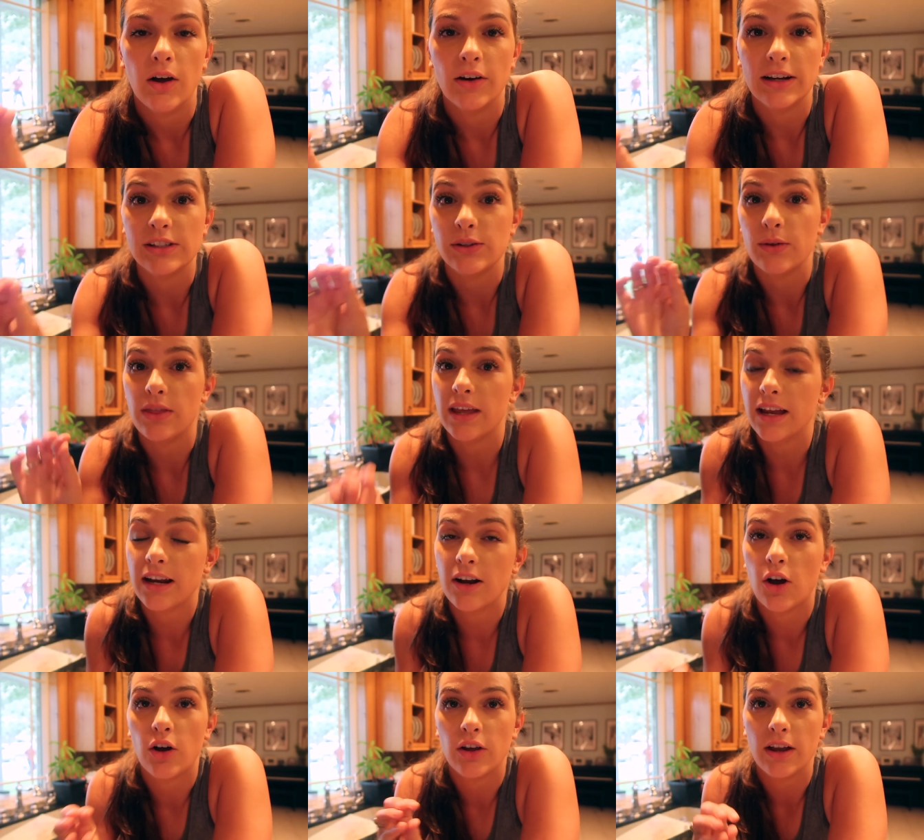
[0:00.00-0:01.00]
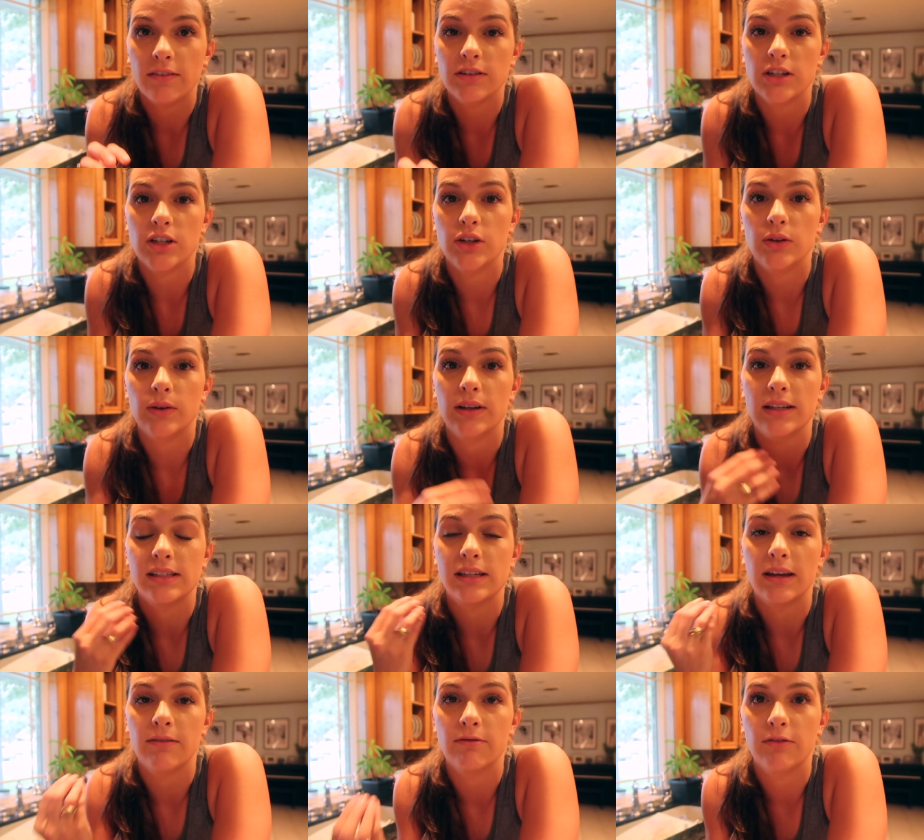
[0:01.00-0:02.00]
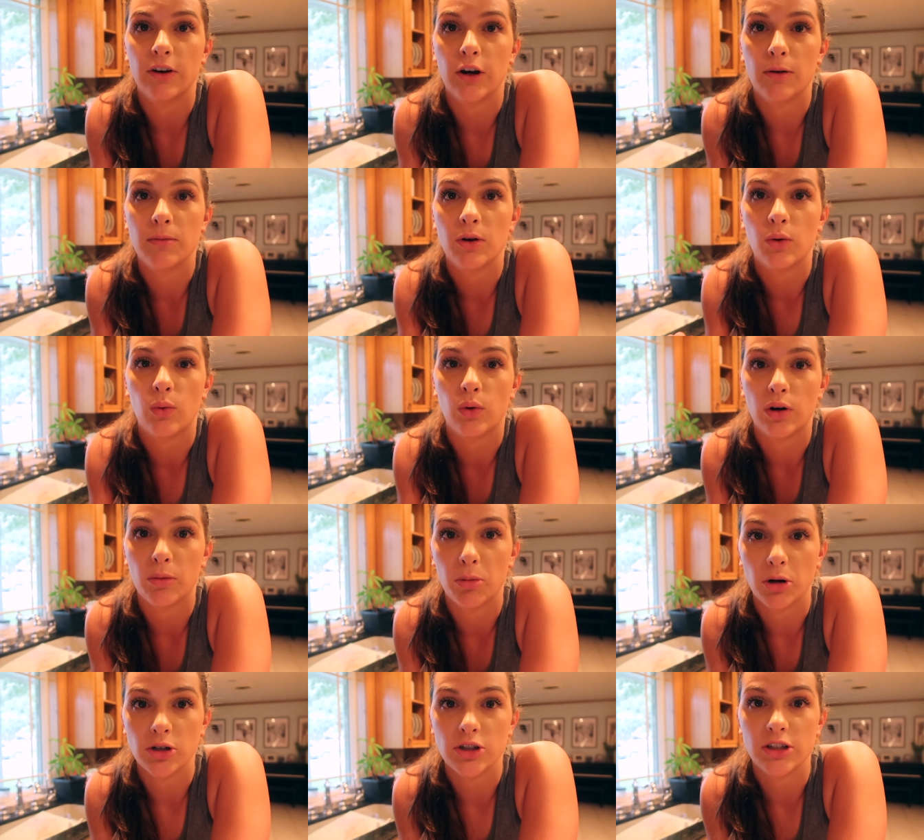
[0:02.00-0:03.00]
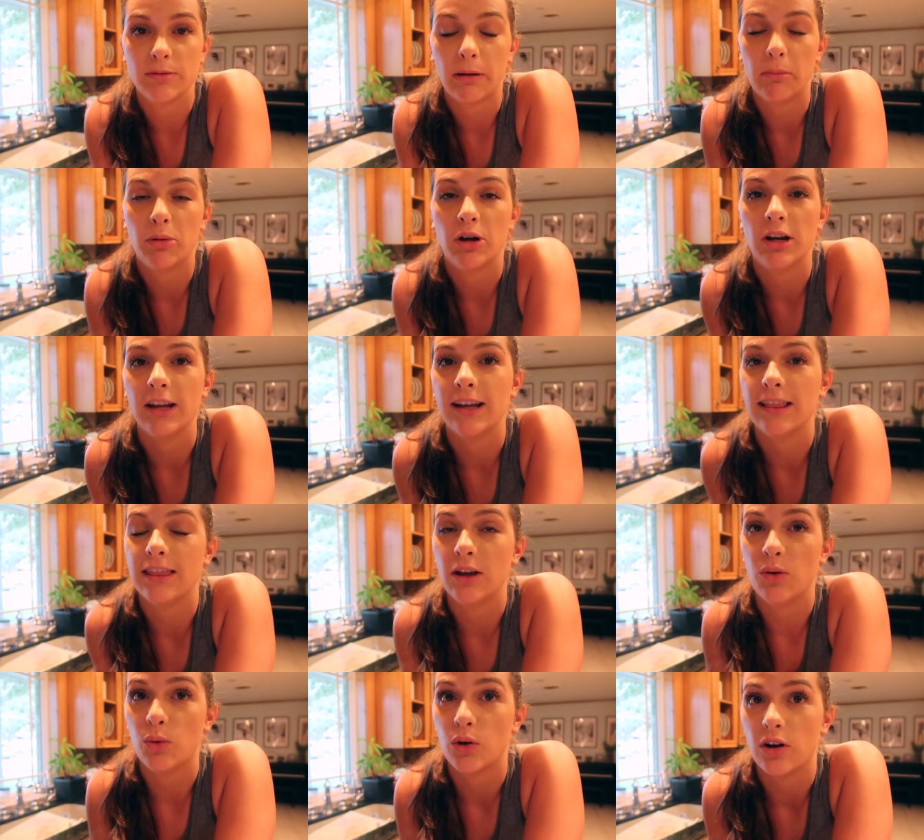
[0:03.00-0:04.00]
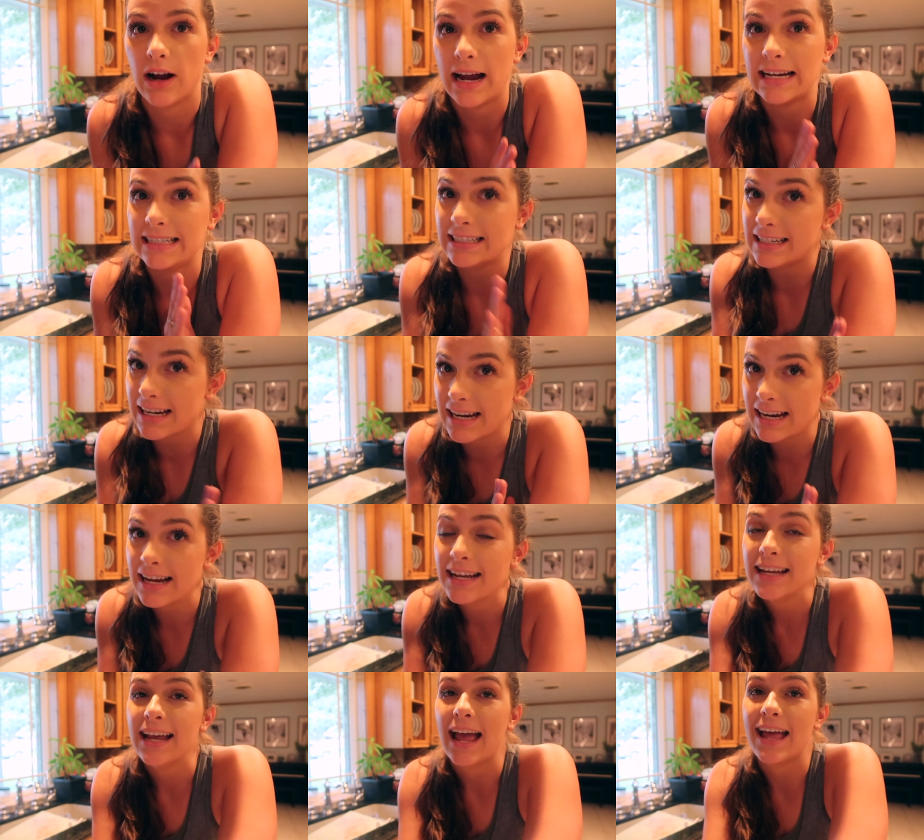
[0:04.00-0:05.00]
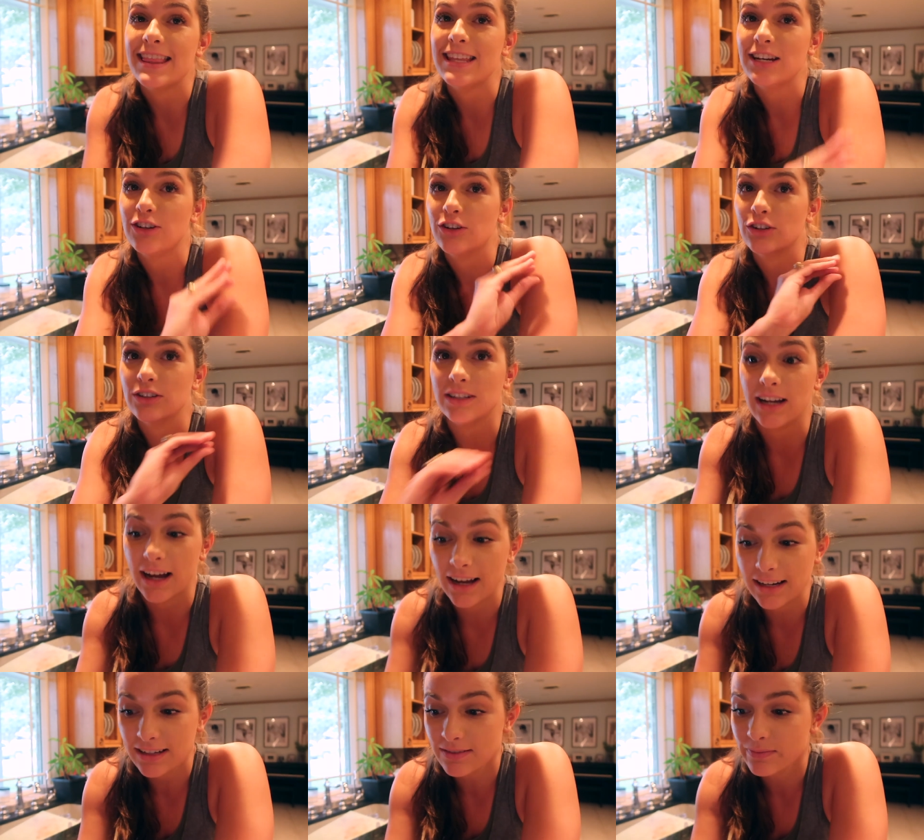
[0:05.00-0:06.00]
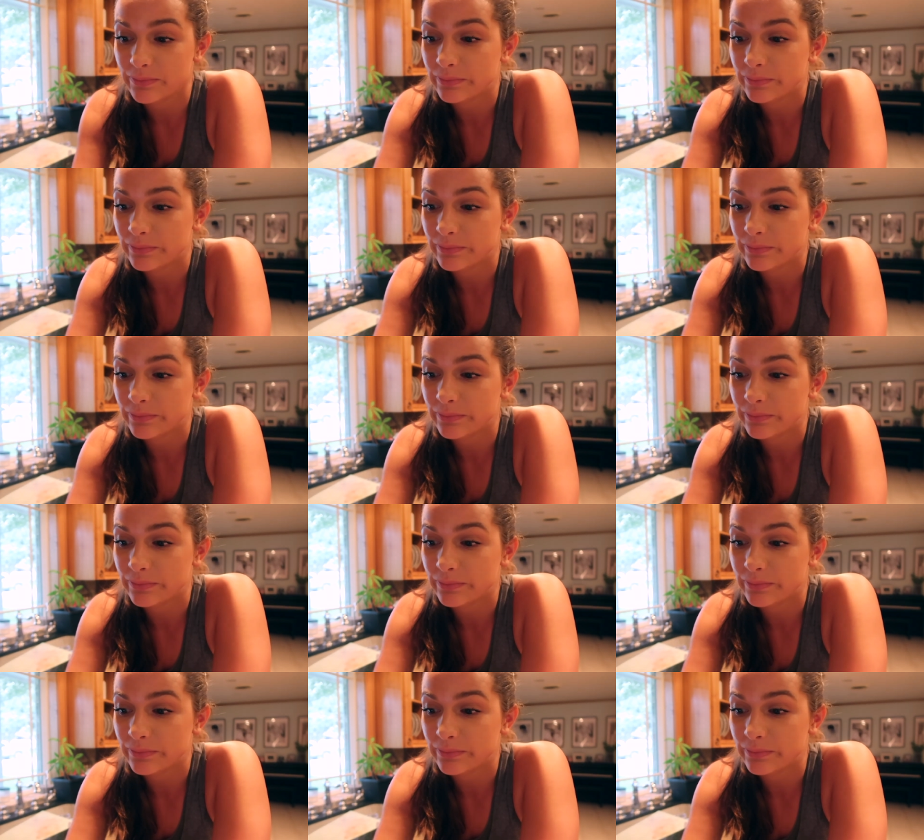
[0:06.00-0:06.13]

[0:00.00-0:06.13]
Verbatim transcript: All right, so then all you have to do is confirm your order purchase by putting in the order I D, and then you're done.